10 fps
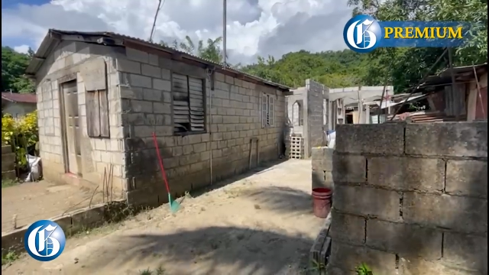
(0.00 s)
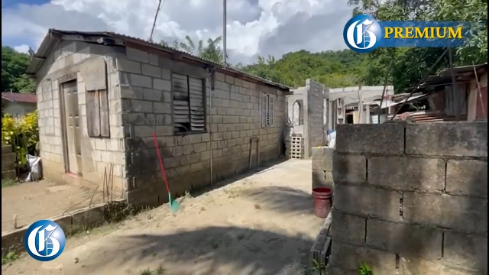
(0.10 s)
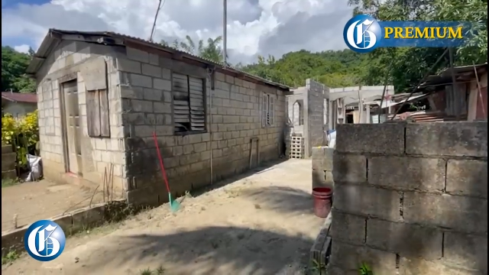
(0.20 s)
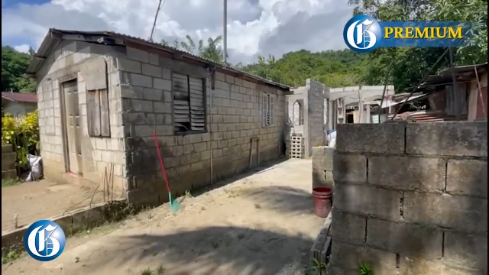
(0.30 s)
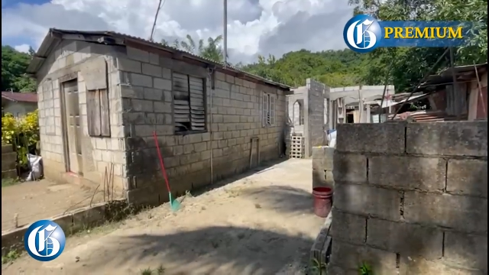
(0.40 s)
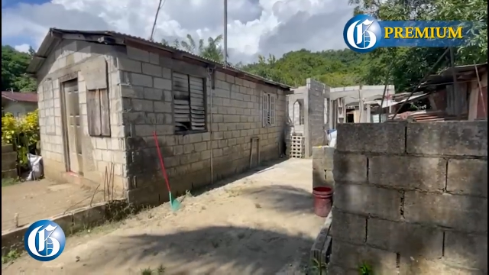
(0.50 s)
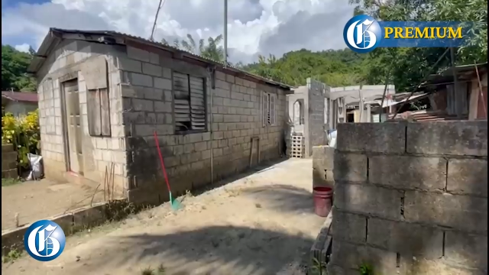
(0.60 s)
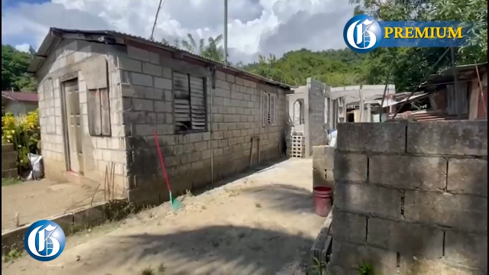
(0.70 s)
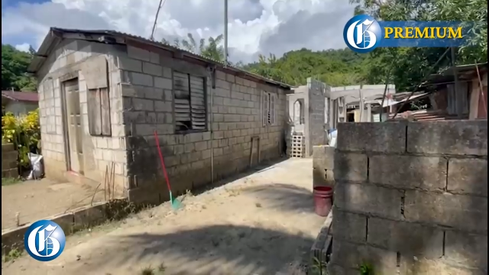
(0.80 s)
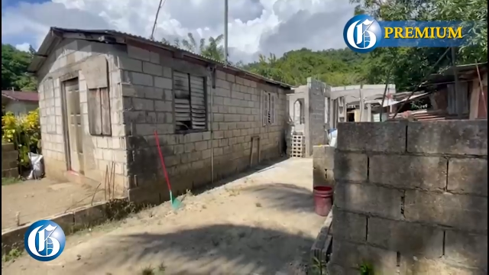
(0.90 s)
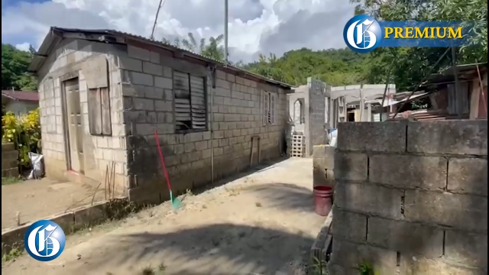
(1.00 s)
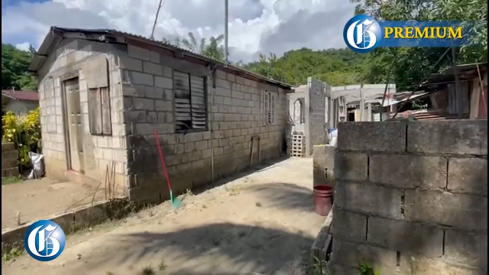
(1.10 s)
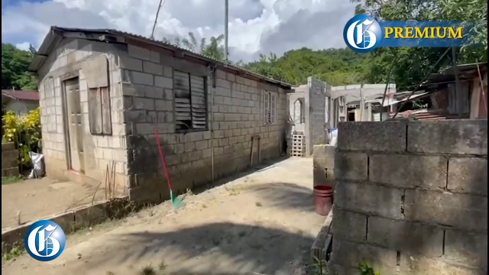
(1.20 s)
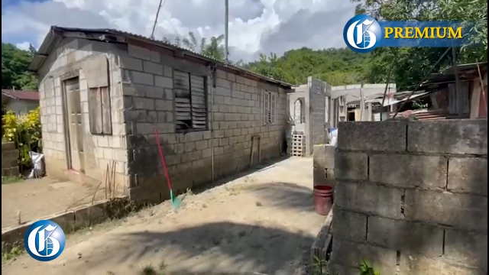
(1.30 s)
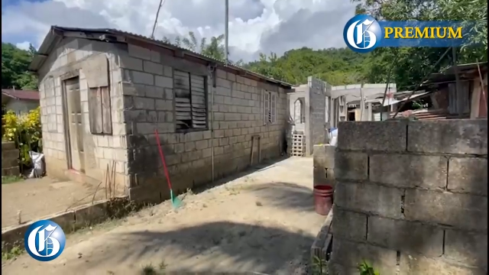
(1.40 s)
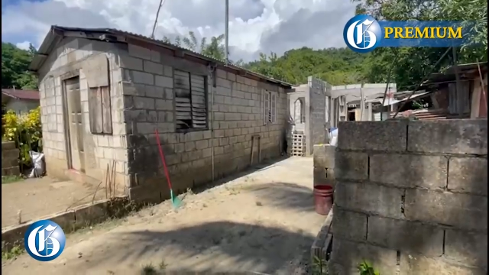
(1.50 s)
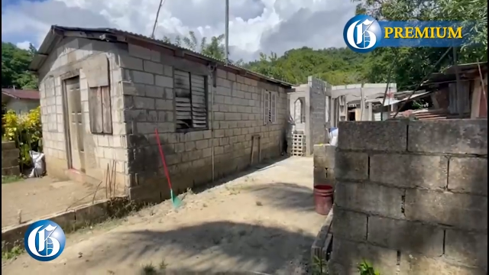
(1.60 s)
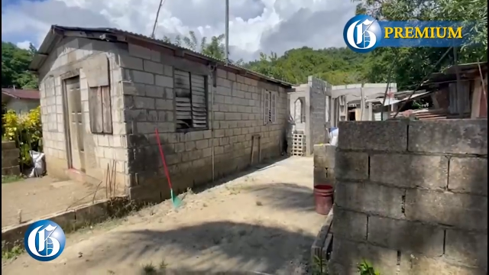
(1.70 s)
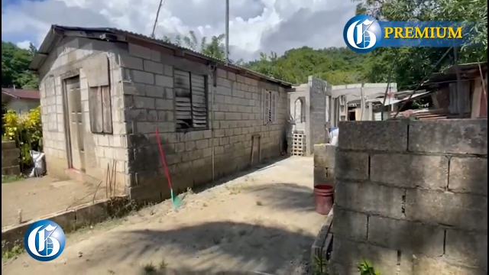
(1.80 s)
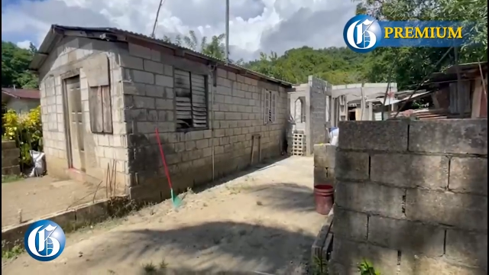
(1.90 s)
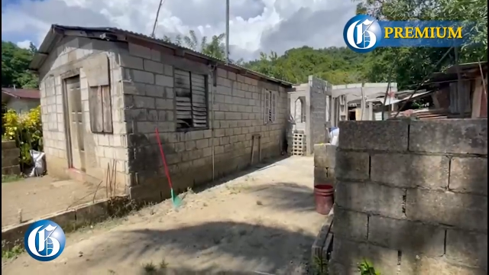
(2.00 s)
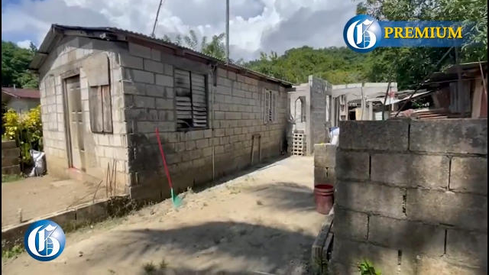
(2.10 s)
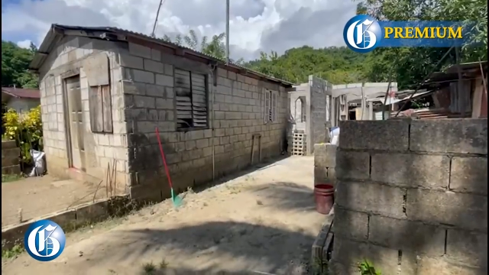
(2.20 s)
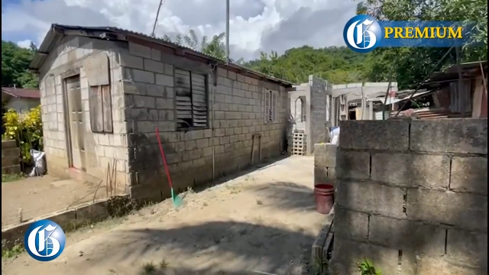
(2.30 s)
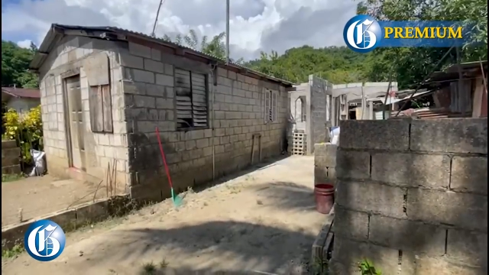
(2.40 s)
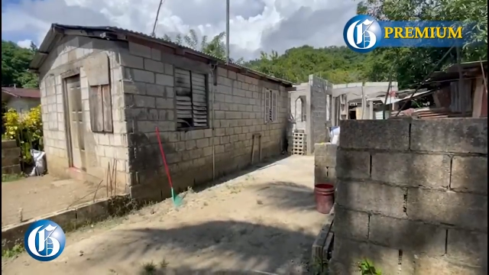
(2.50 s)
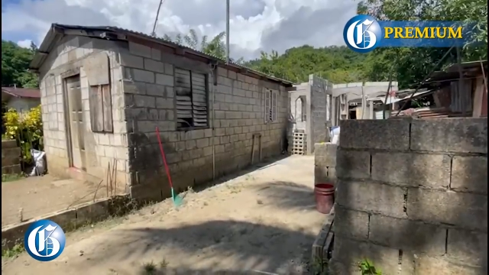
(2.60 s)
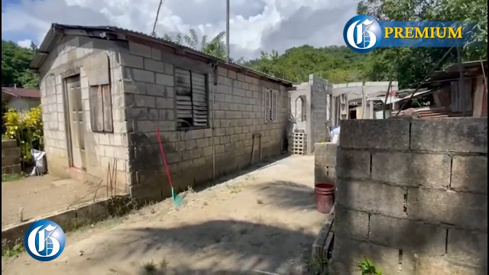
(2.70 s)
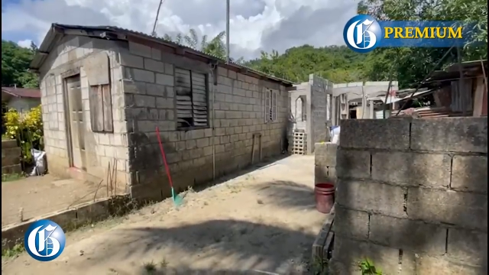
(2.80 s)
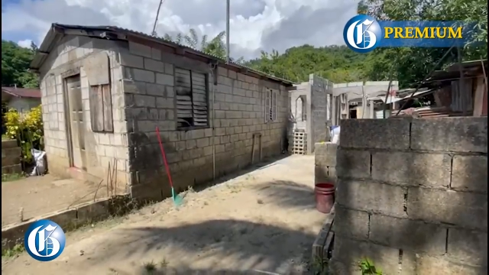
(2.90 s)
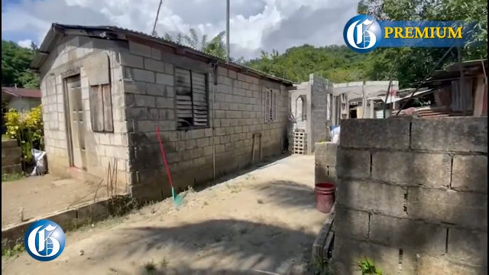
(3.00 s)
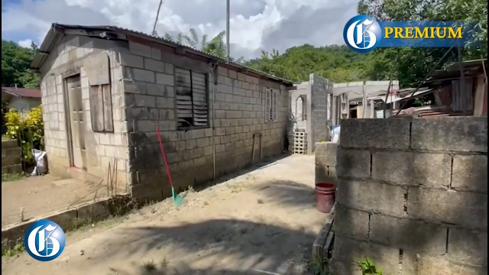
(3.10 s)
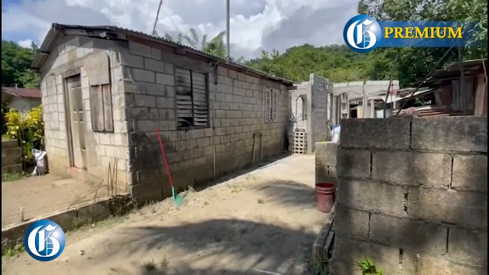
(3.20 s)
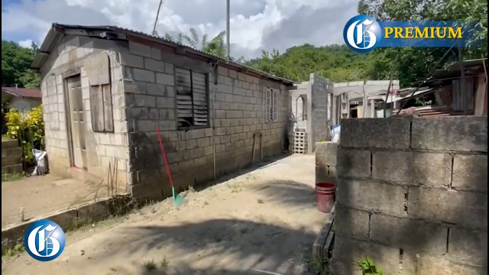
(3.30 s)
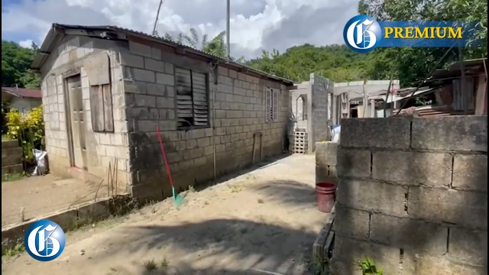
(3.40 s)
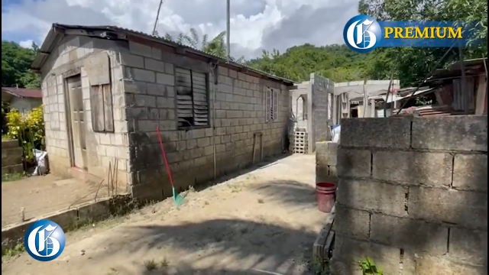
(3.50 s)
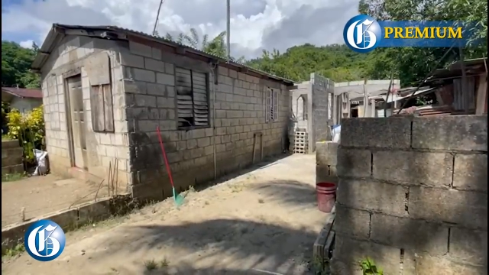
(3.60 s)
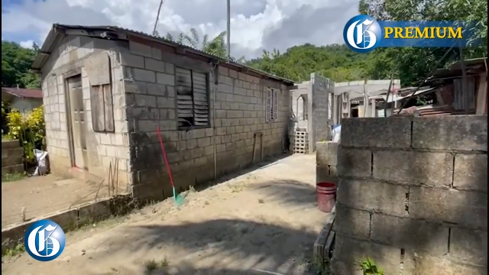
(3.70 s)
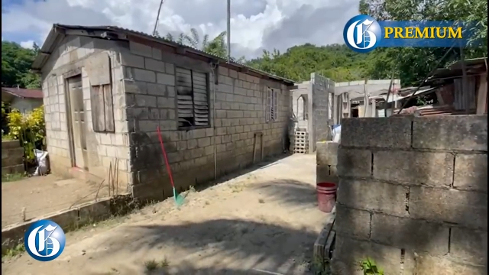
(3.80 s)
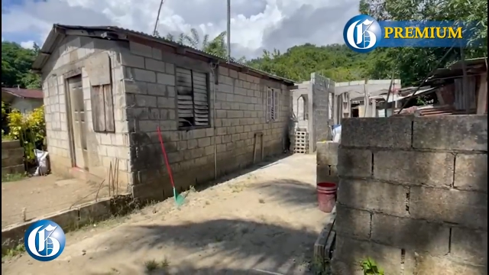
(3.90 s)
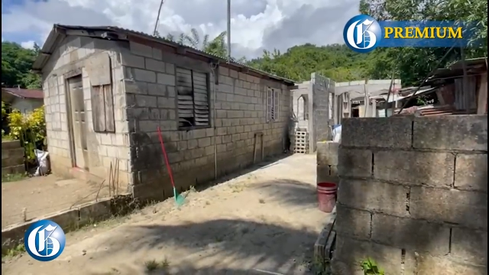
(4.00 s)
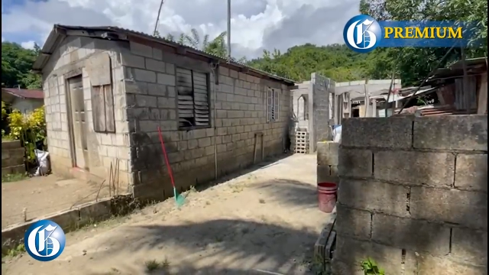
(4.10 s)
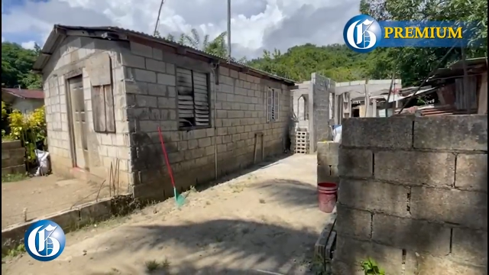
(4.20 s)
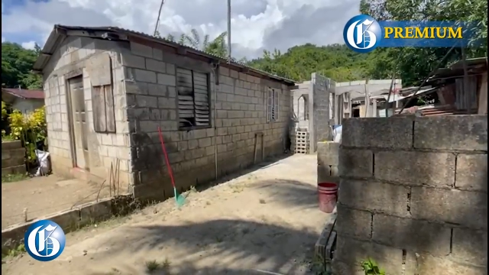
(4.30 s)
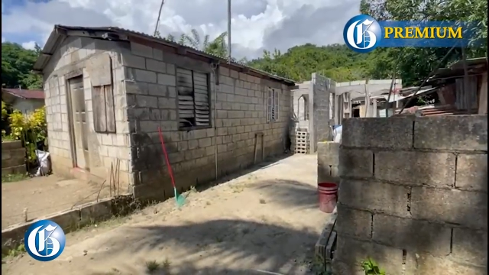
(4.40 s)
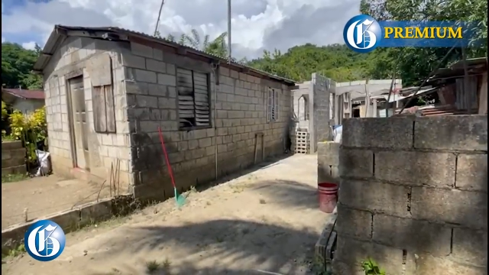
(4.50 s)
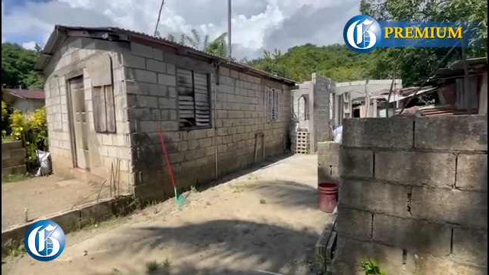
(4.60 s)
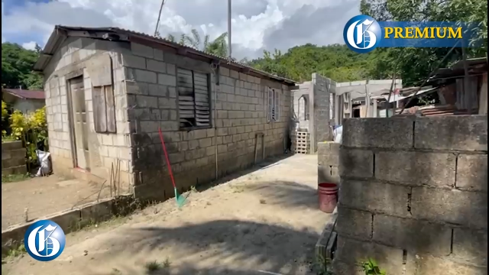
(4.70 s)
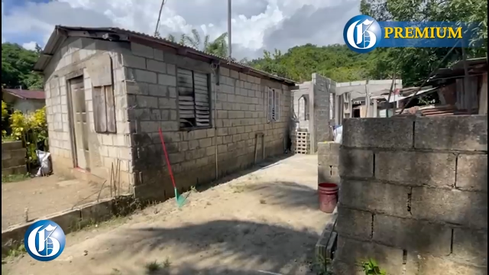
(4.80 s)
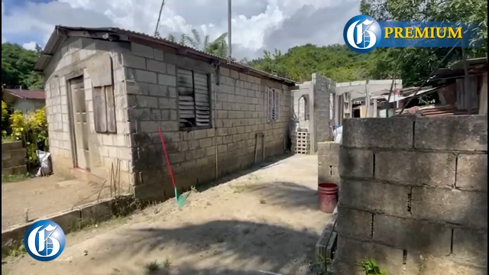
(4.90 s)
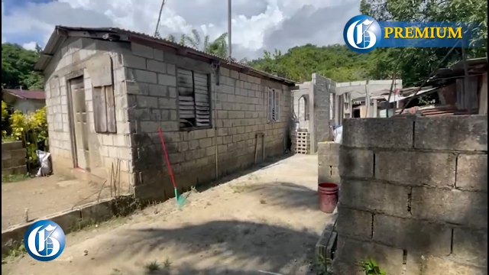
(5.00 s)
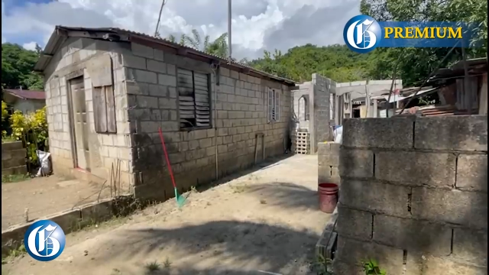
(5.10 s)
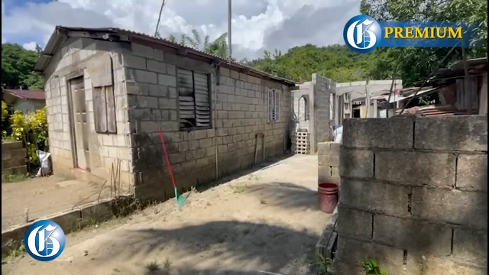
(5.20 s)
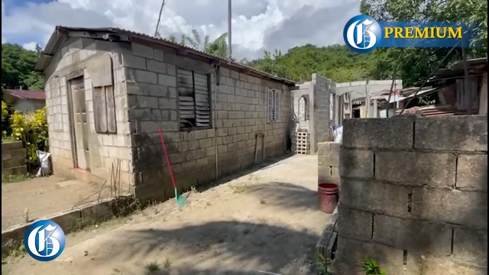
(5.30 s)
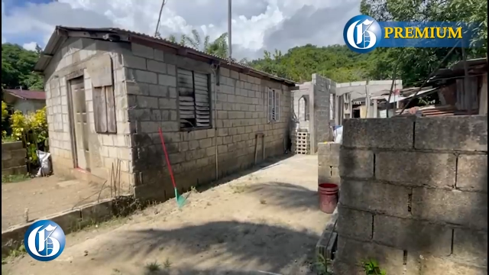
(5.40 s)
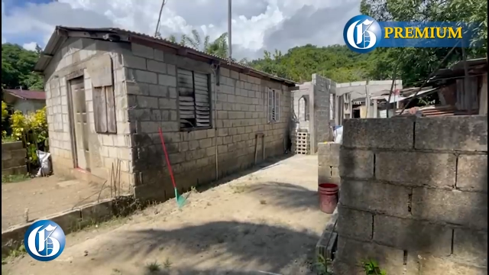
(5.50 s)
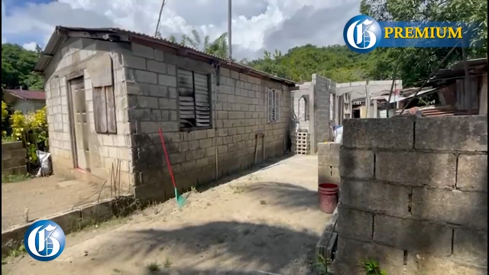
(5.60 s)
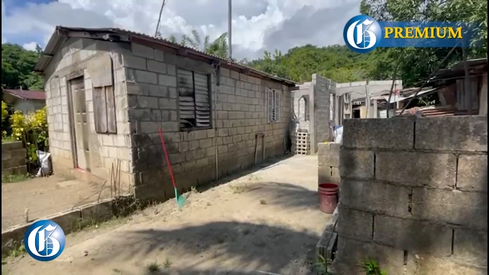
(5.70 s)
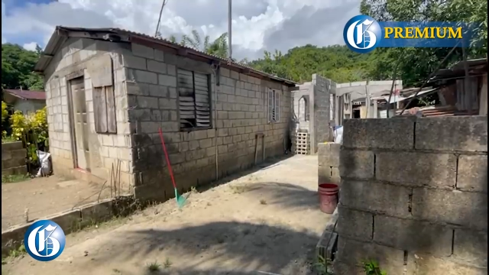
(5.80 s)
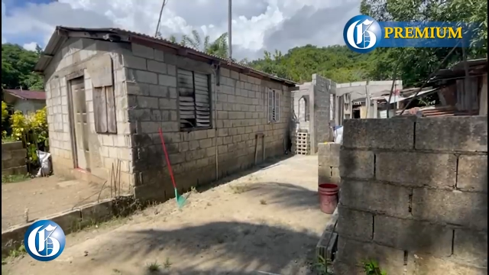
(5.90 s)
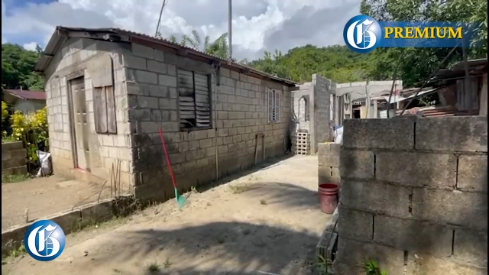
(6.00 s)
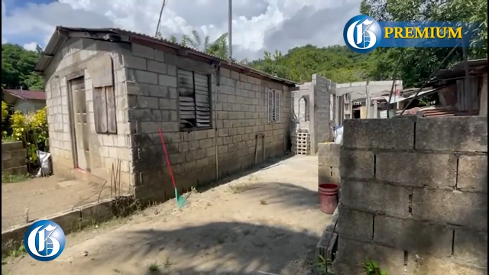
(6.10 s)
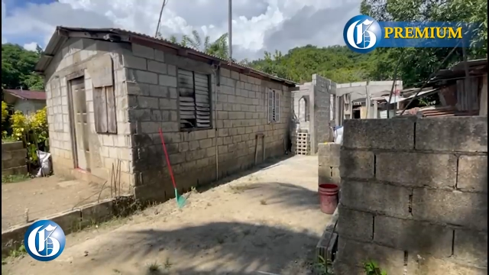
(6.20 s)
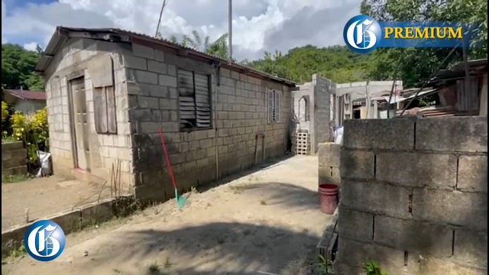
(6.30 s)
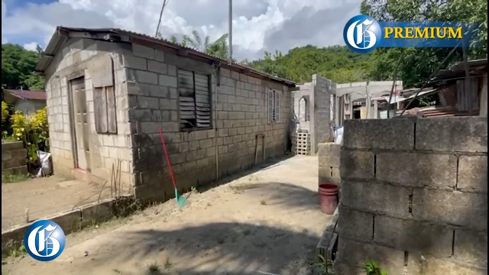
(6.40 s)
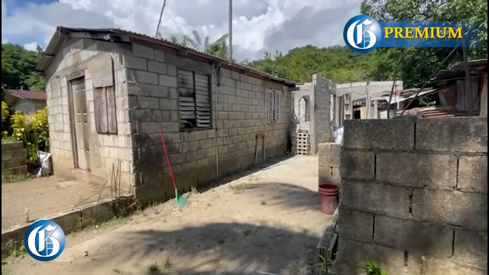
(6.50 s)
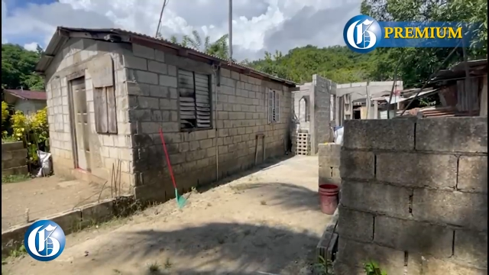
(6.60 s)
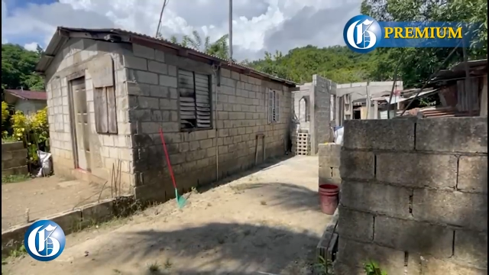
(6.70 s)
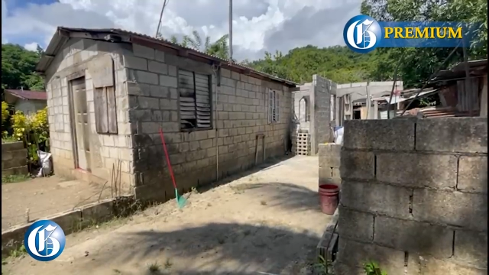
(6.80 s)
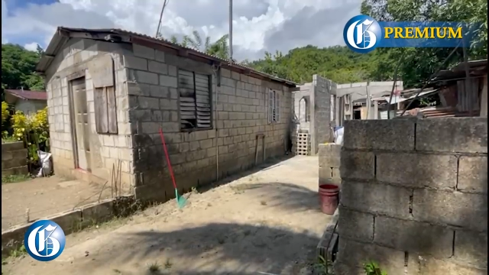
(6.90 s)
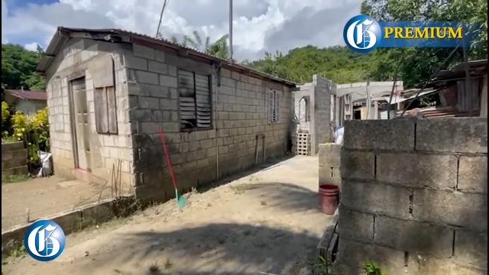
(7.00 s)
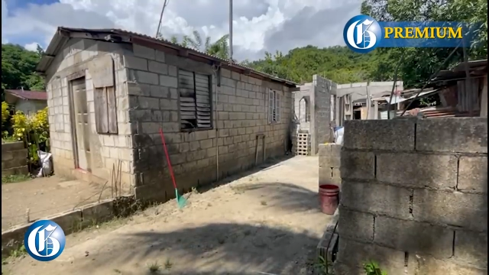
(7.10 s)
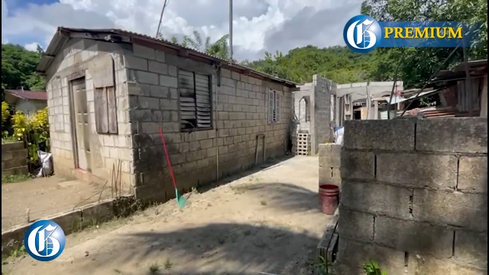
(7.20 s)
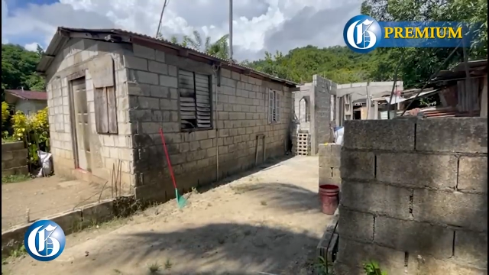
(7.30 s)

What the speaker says: No face is visible, so there are no lips to read.